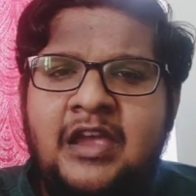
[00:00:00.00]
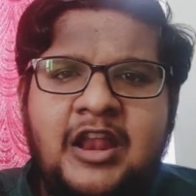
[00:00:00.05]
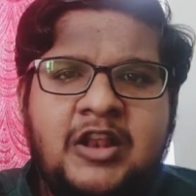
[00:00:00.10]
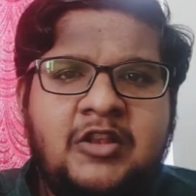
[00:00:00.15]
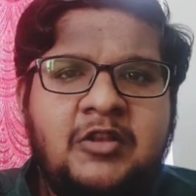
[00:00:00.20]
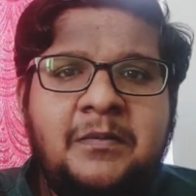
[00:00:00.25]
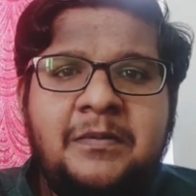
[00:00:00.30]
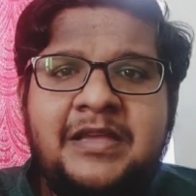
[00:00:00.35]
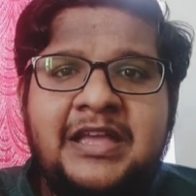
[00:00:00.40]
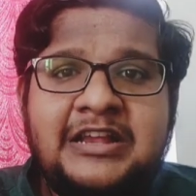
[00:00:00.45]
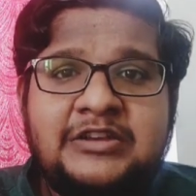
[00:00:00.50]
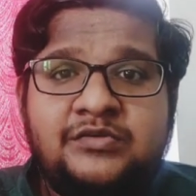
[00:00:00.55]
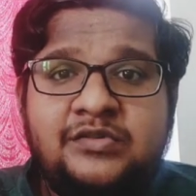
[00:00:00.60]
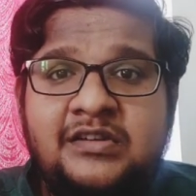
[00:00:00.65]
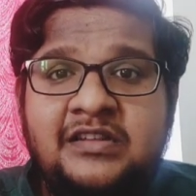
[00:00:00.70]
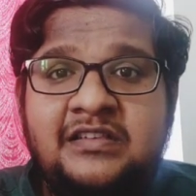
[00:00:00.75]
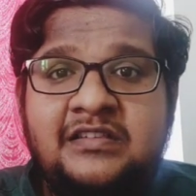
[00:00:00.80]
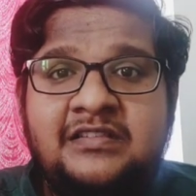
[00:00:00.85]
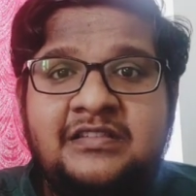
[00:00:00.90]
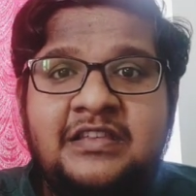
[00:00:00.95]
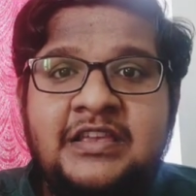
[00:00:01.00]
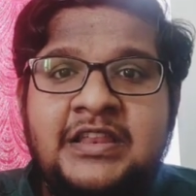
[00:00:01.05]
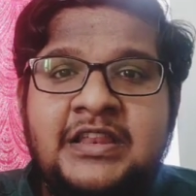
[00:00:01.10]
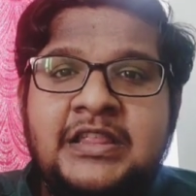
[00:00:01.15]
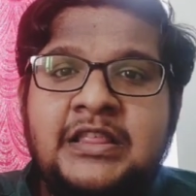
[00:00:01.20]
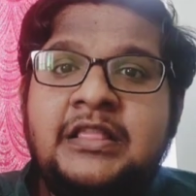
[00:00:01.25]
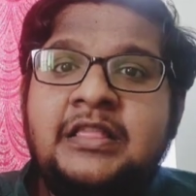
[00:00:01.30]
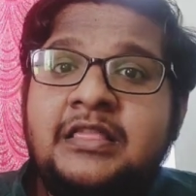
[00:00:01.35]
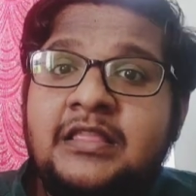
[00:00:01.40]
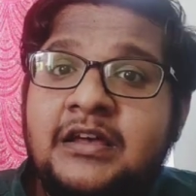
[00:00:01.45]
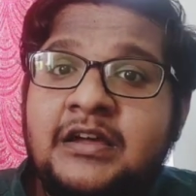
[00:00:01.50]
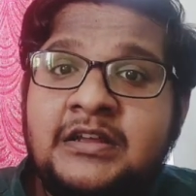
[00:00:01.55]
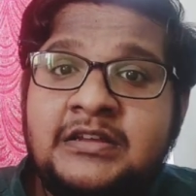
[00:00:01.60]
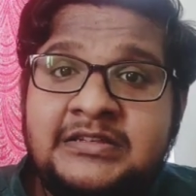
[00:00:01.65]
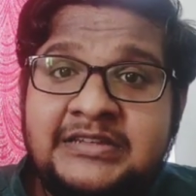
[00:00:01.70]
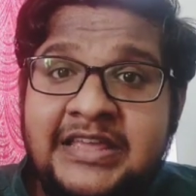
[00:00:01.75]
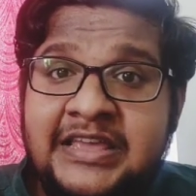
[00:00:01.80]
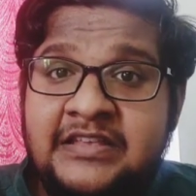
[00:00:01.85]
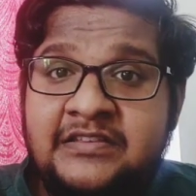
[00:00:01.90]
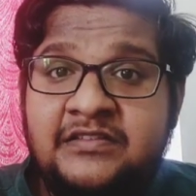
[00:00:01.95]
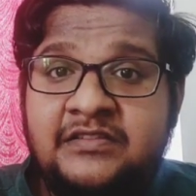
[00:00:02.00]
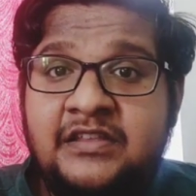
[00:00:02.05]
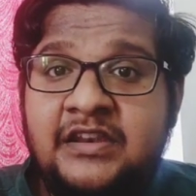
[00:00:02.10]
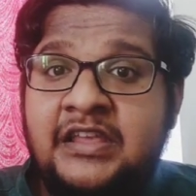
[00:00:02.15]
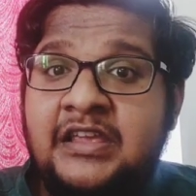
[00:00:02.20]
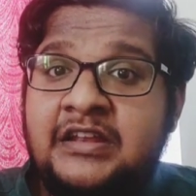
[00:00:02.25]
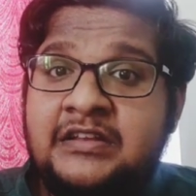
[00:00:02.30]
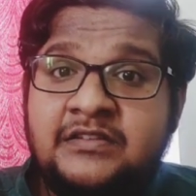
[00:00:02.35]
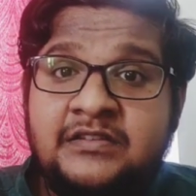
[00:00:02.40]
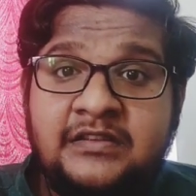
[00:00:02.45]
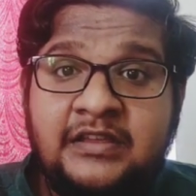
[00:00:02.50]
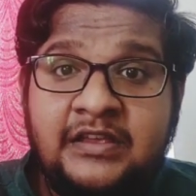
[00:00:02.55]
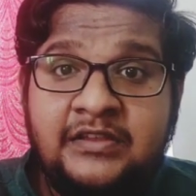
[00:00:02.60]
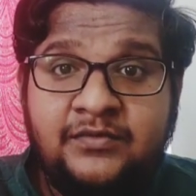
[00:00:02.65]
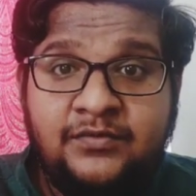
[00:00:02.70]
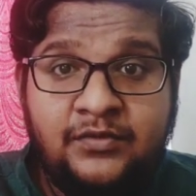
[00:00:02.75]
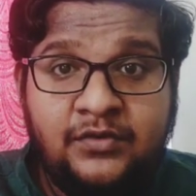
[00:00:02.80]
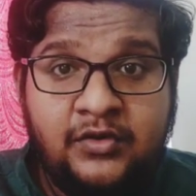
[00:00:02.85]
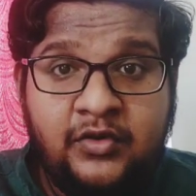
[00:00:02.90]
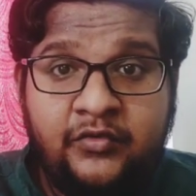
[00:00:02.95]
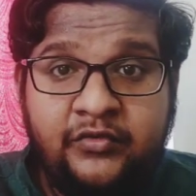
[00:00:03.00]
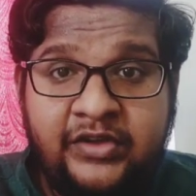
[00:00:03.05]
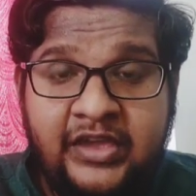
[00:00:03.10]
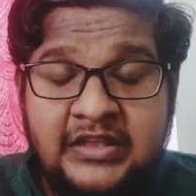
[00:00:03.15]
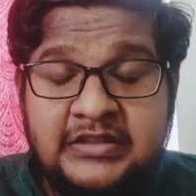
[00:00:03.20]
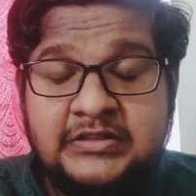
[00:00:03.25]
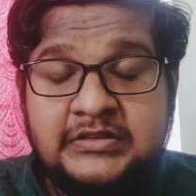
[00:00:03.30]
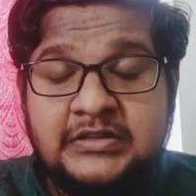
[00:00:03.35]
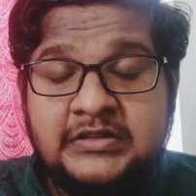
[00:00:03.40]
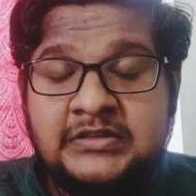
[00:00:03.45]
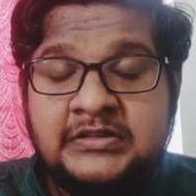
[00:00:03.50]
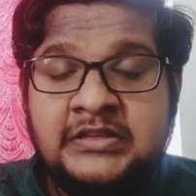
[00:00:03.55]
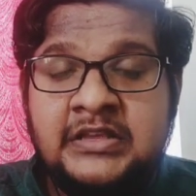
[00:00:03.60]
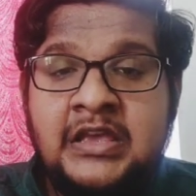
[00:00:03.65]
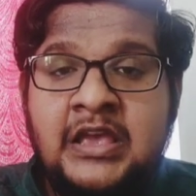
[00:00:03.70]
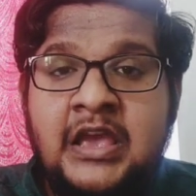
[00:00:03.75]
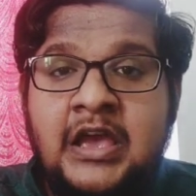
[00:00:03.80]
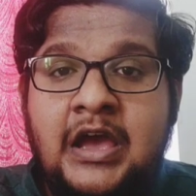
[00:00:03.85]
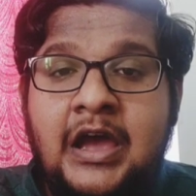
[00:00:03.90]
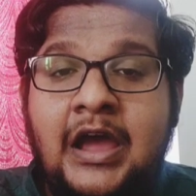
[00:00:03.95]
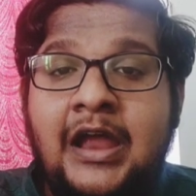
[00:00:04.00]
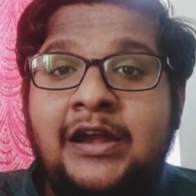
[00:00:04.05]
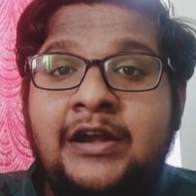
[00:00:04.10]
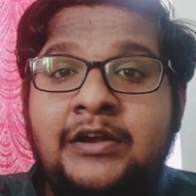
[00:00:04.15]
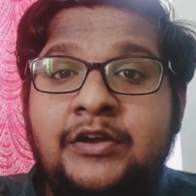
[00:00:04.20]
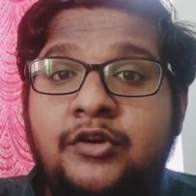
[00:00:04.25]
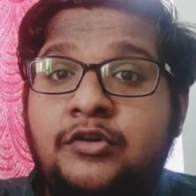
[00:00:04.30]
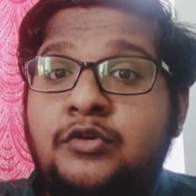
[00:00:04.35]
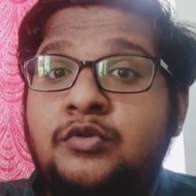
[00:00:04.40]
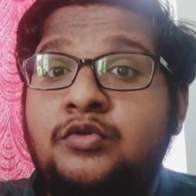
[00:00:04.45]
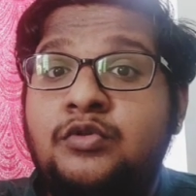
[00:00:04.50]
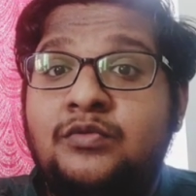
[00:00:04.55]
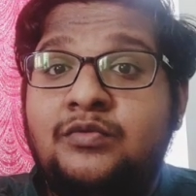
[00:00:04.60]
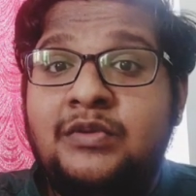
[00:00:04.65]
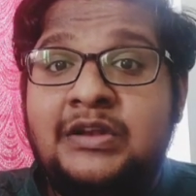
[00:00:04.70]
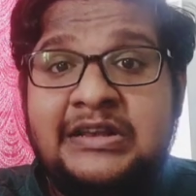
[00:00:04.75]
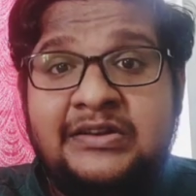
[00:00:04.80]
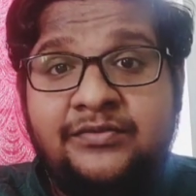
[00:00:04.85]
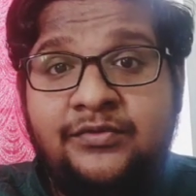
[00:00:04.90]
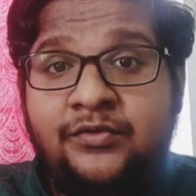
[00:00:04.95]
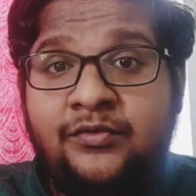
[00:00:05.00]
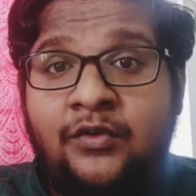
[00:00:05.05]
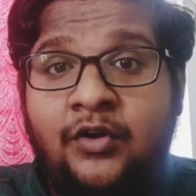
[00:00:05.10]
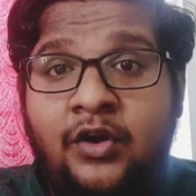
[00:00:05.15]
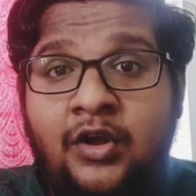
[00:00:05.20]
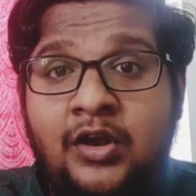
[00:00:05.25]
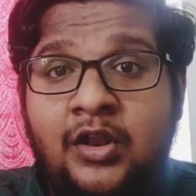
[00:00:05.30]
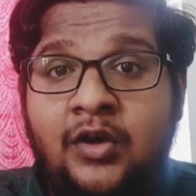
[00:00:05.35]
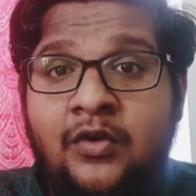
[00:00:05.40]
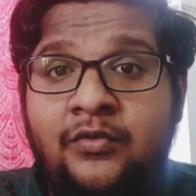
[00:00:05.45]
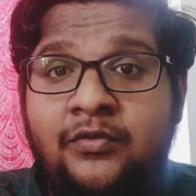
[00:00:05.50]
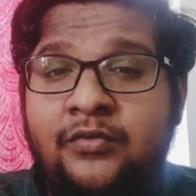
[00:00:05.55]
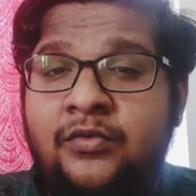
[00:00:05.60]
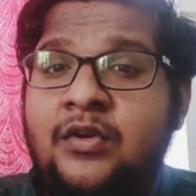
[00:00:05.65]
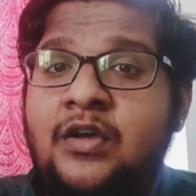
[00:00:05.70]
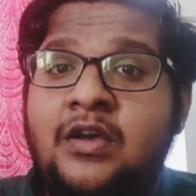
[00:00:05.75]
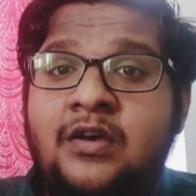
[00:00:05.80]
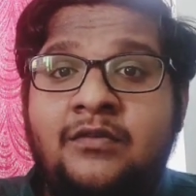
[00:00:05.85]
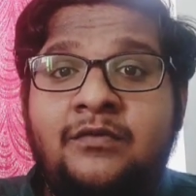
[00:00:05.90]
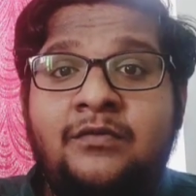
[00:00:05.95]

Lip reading: It will be actually seen in the stage 3 and stage 4 of cancers, and your tooth will fall off